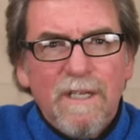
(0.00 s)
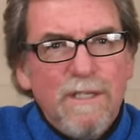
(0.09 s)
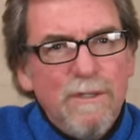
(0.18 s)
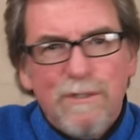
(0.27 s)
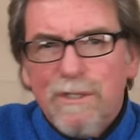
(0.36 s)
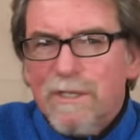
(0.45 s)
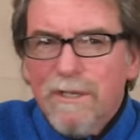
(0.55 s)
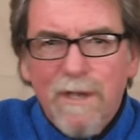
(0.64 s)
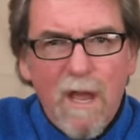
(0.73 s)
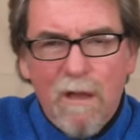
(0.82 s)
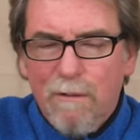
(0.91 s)
You just
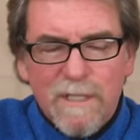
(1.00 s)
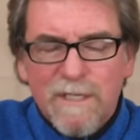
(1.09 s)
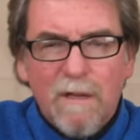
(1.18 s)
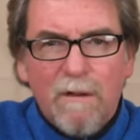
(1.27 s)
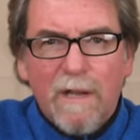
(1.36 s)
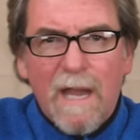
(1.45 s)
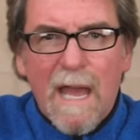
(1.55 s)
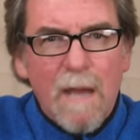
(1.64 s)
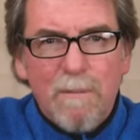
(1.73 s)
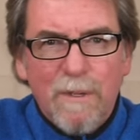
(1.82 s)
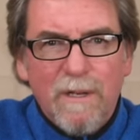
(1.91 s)
know it's not going to
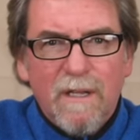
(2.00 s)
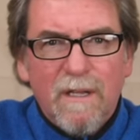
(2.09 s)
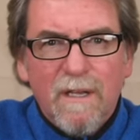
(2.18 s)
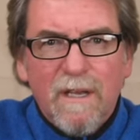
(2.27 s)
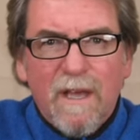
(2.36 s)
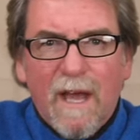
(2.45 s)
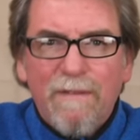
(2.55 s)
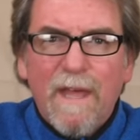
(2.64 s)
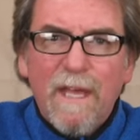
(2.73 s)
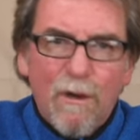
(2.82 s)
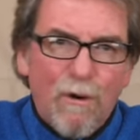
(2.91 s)
happen, and
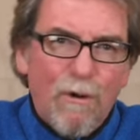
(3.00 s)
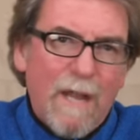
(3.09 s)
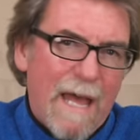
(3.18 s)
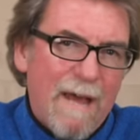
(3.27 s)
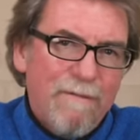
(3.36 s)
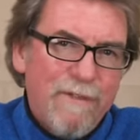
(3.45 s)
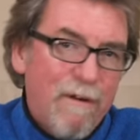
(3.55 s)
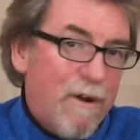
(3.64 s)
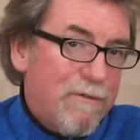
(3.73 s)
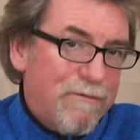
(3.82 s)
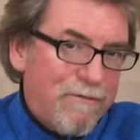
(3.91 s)
they all have
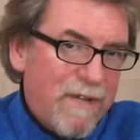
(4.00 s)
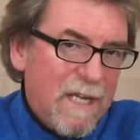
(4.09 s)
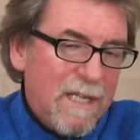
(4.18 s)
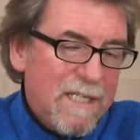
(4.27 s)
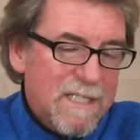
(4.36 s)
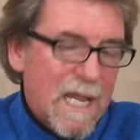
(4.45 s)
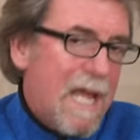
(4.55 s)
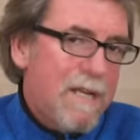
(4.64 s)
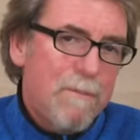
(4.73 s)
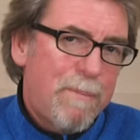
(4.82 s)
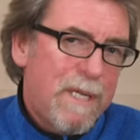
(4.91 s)
their own feelings
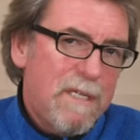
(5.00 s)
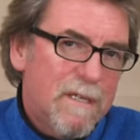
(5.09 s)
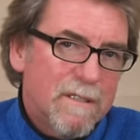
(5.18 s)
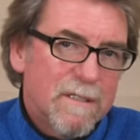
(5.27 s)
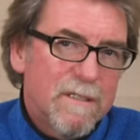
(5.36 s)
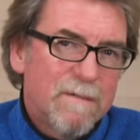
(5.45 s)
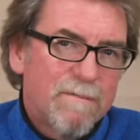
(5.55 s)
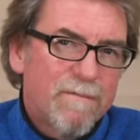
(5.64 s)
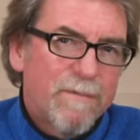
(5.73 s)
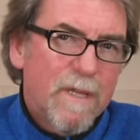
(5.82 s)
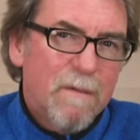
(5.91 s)
and opinions.
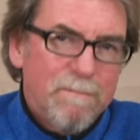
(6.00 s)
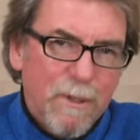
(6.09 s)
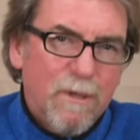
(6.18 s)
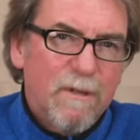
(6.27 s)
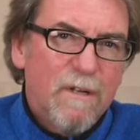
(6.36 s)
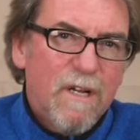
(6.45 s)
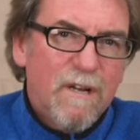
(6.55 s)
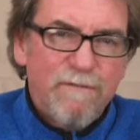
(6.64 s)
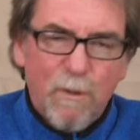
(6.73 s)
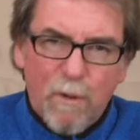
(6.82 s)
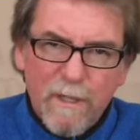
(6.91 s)
But
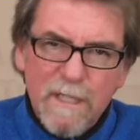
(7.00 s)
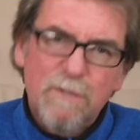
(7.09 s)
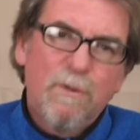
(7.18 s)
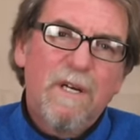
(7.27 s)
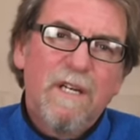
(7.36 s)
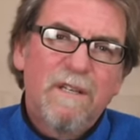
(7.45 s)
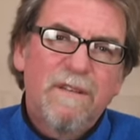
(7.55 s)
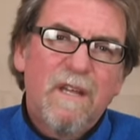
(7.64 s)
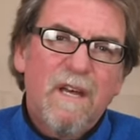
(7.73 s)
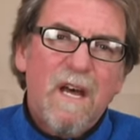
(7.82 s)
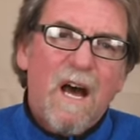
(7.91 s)
for what it's worth,
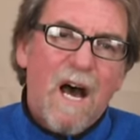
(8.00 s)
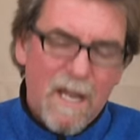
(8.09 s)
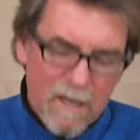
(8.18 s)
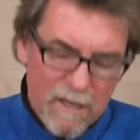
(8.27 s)
I